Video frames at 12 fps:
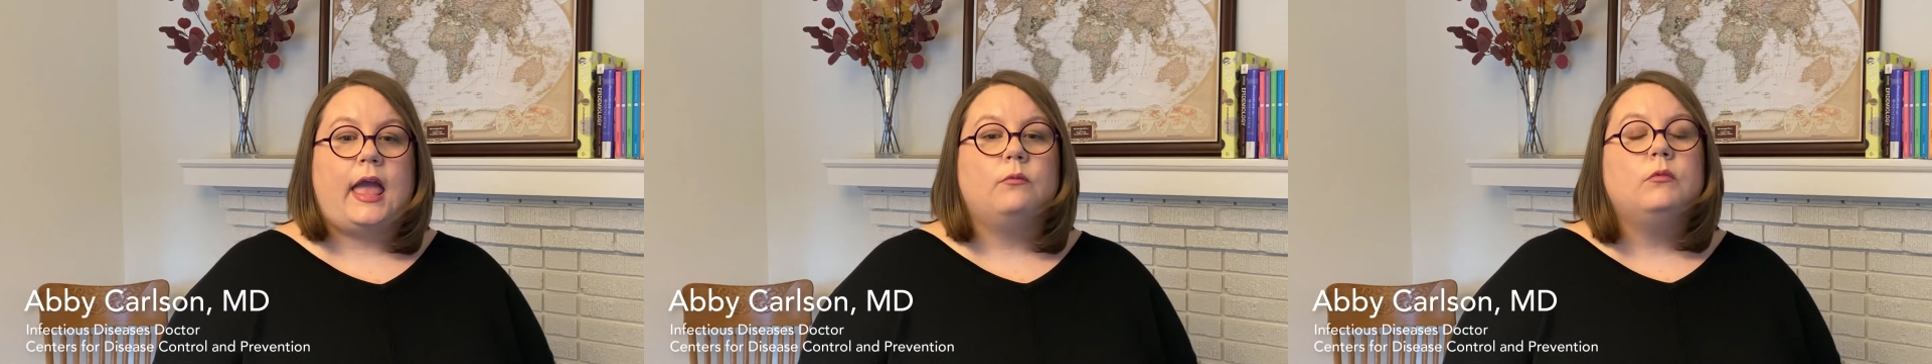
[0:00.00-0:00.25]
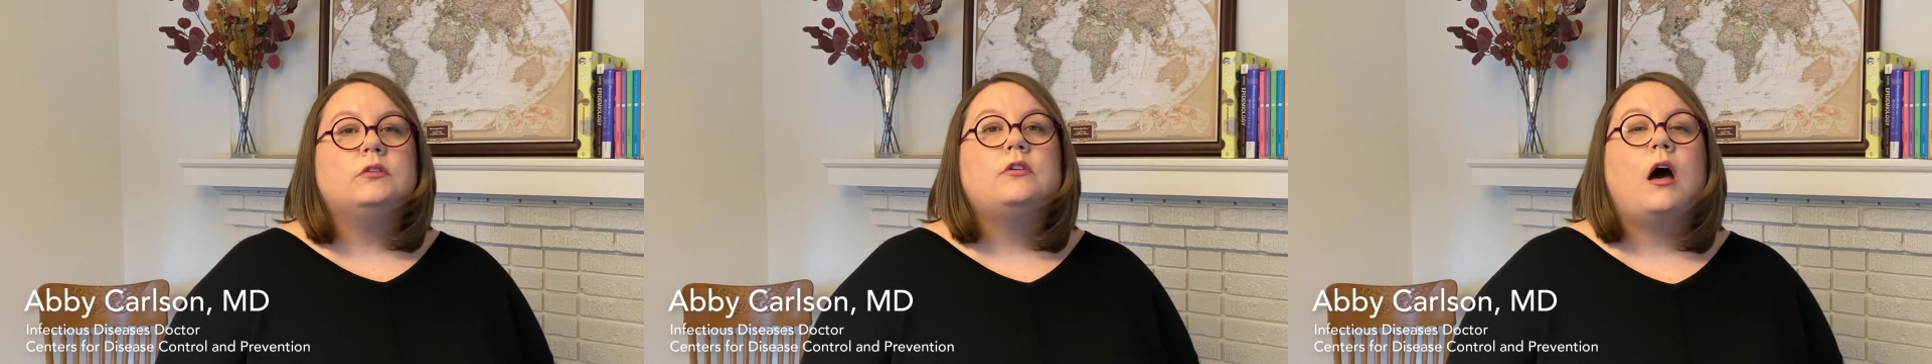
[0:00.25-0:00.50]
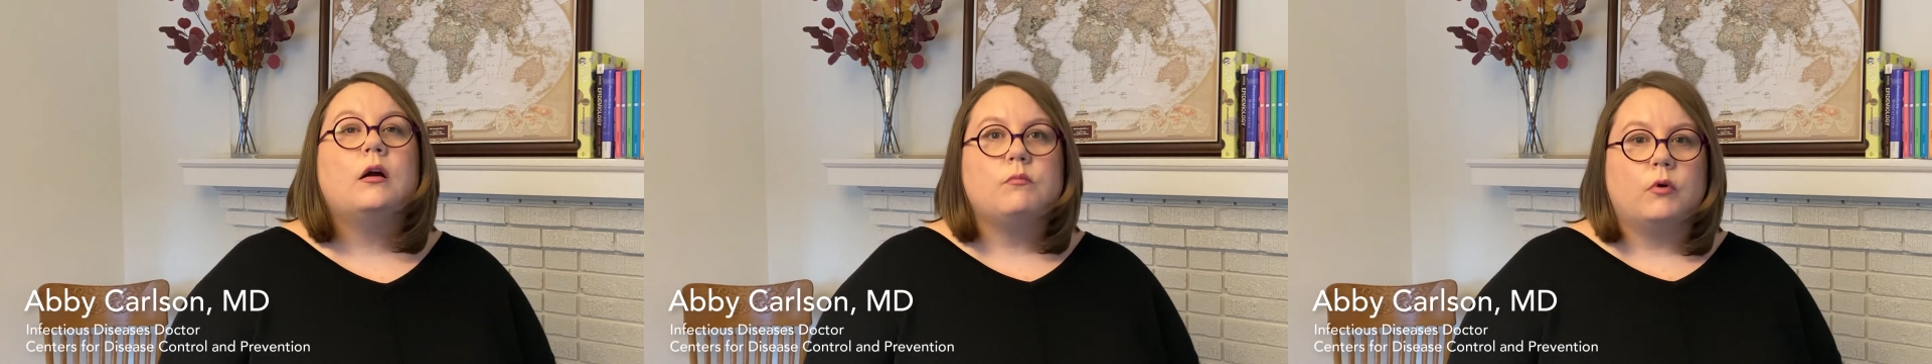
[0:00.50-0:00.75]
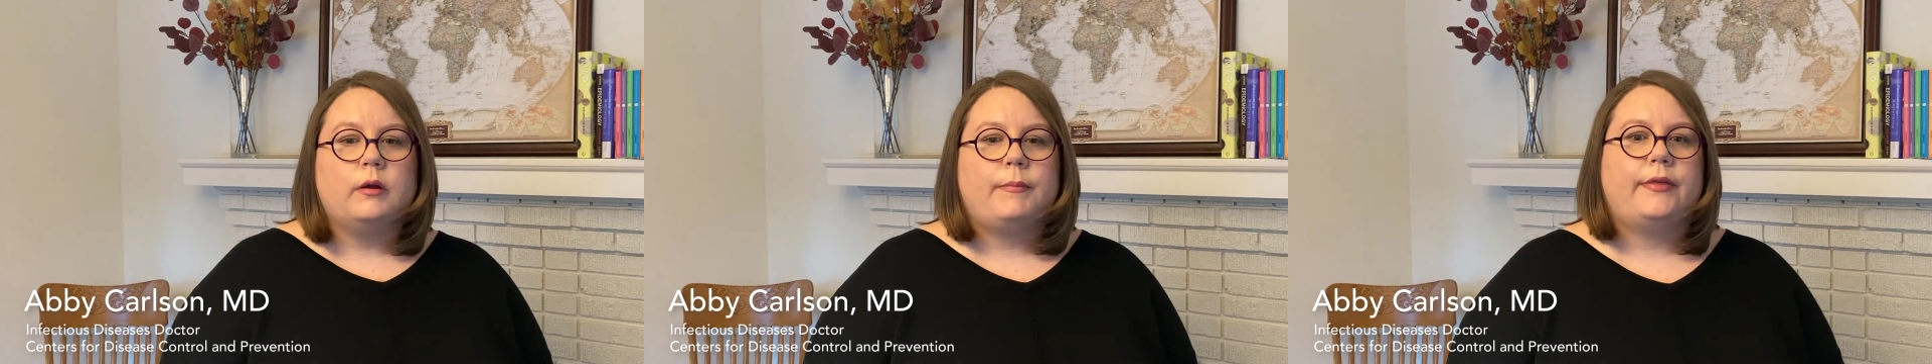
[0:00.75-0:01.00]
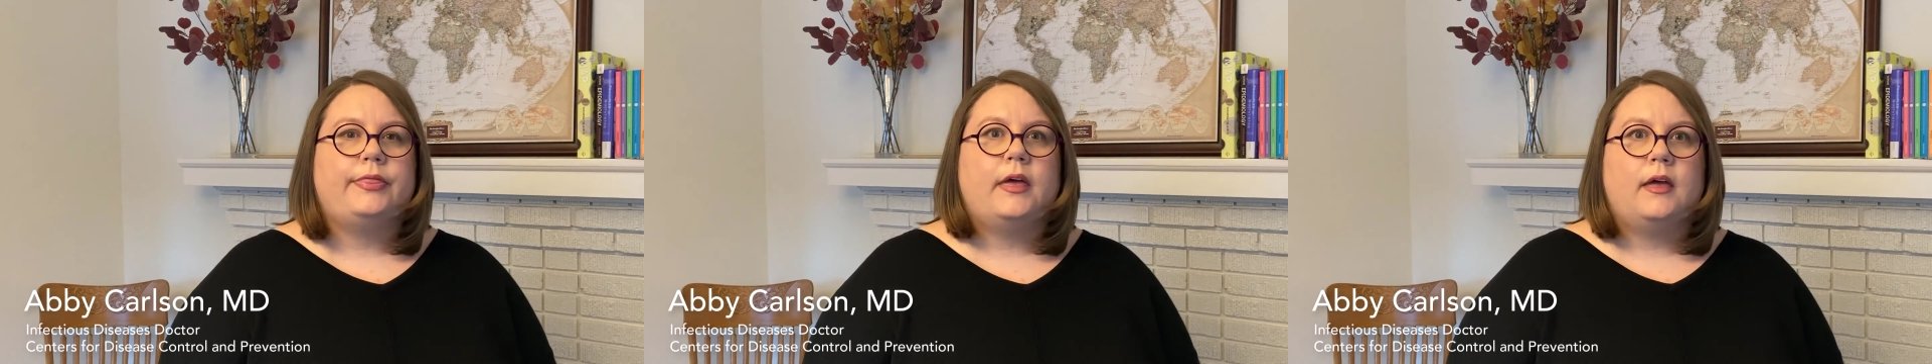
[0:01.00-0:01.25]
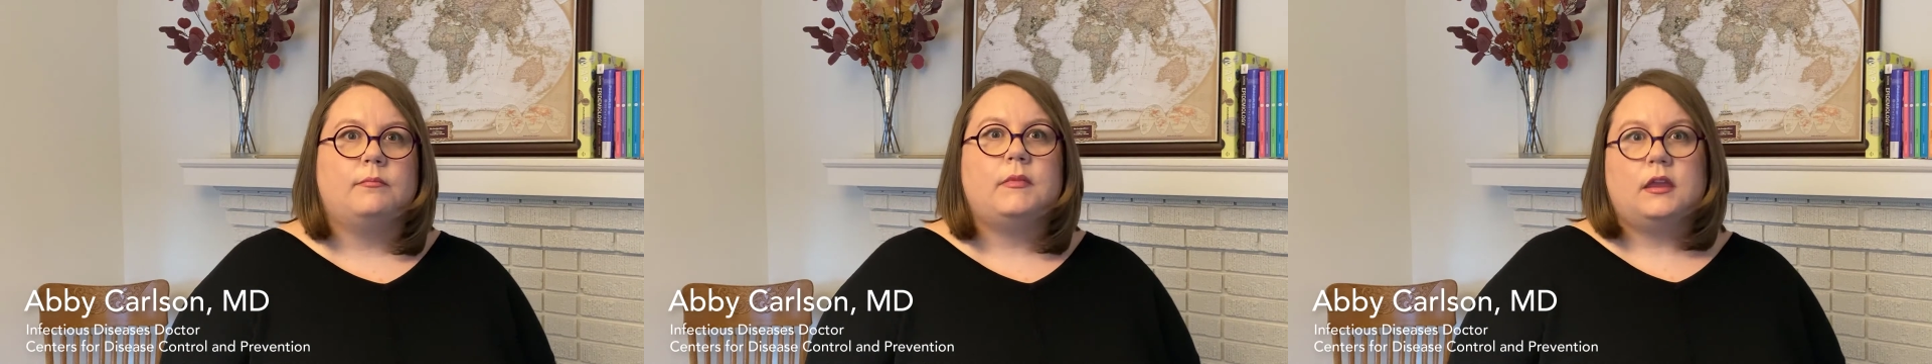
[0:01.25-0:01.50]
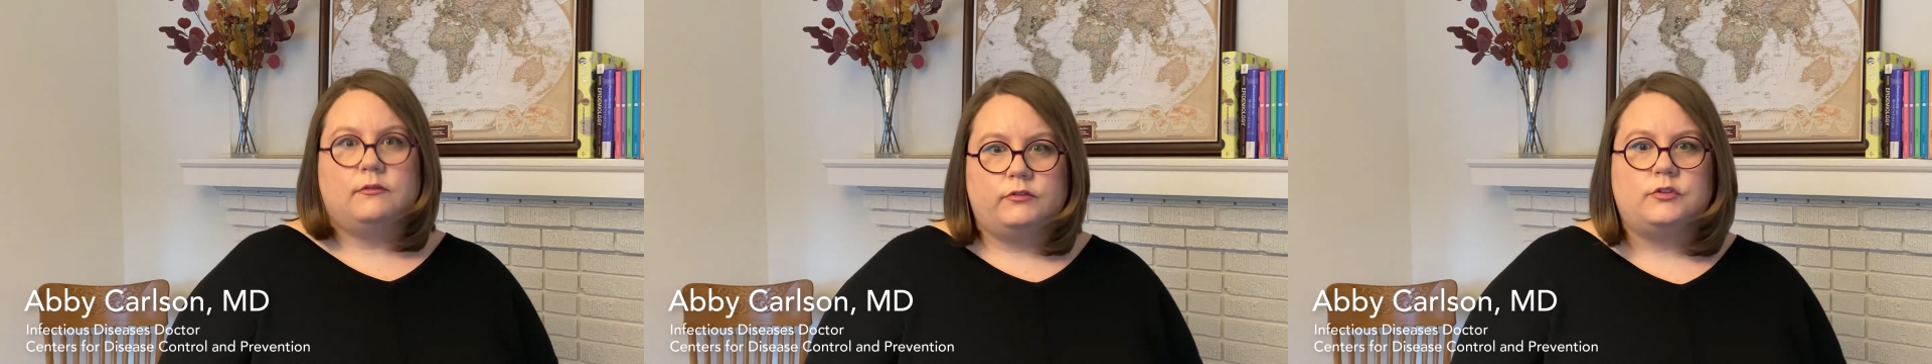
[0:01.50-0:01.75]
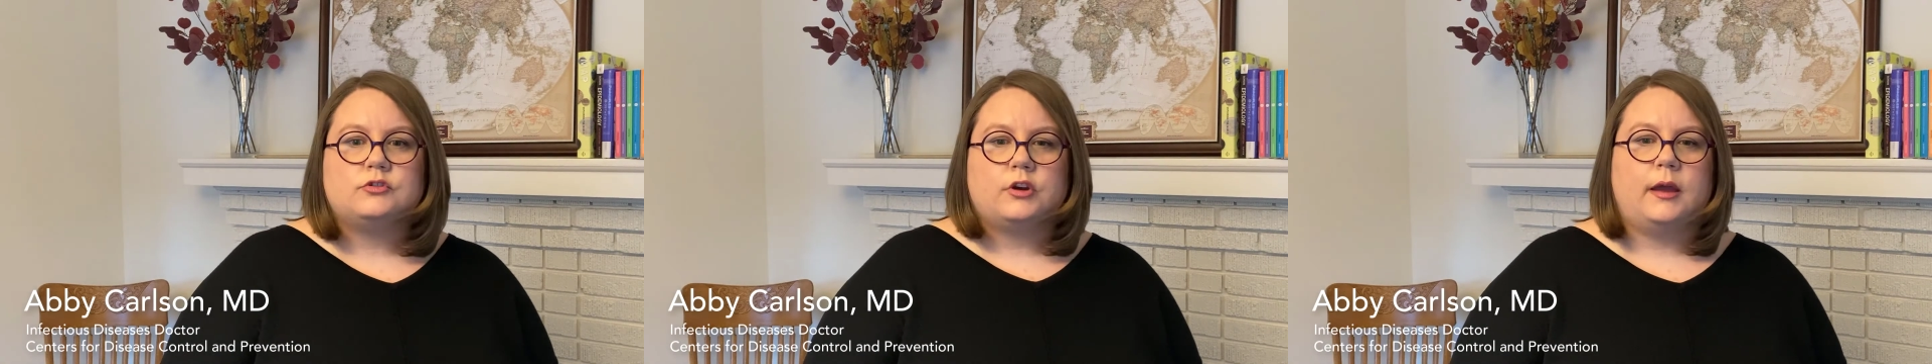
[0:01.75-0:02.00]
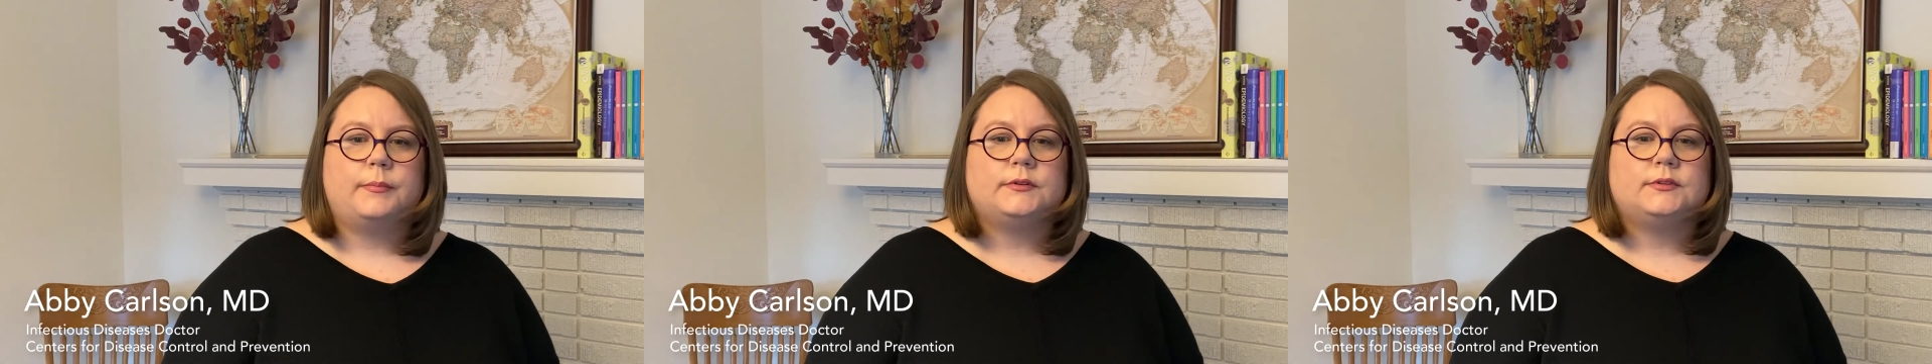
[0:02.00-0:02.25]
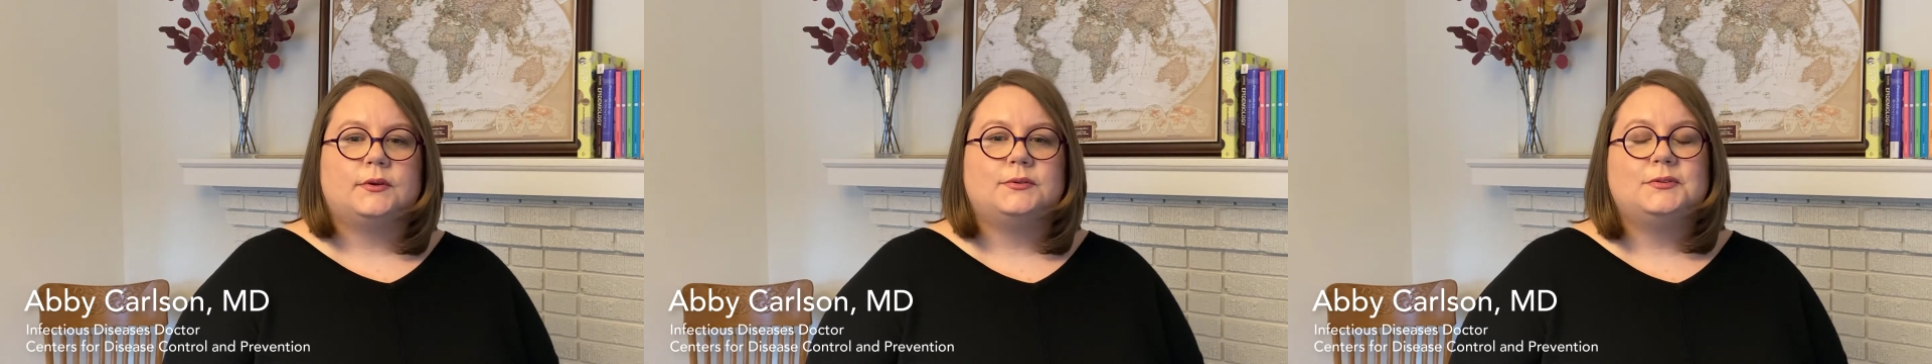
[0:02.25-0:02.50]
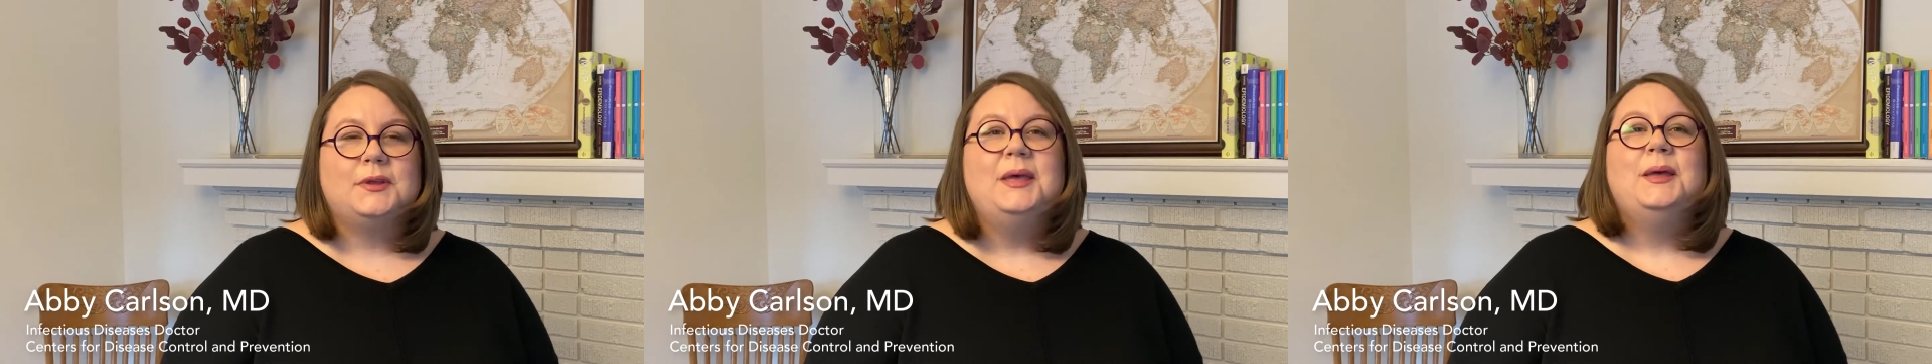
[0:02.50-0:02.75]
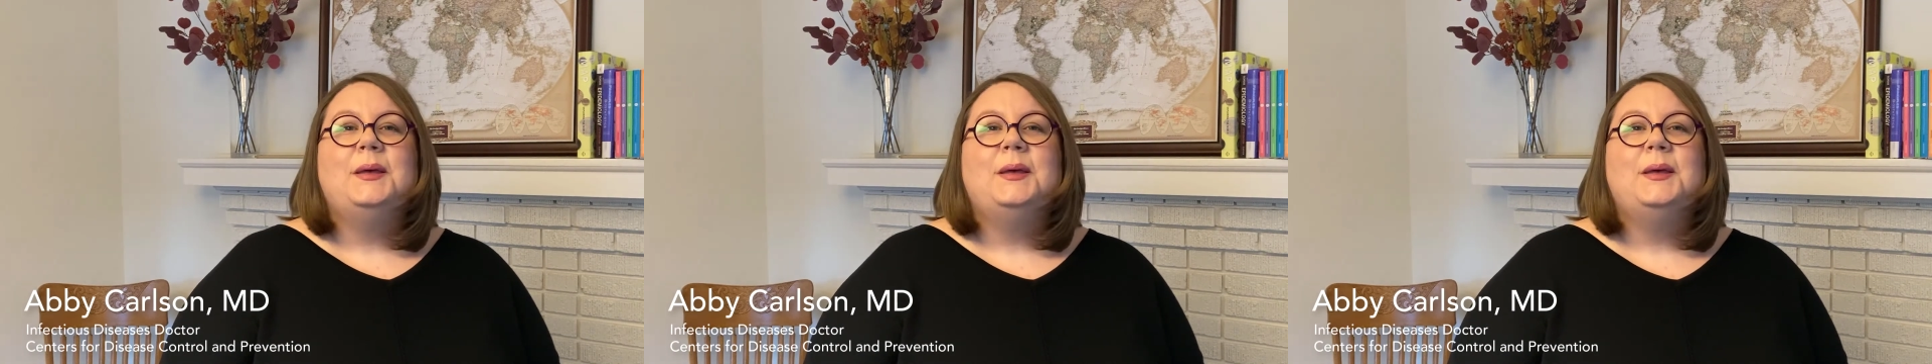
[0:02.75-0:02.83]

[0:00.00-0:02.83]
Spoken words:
and we'll talk more about them in future episodes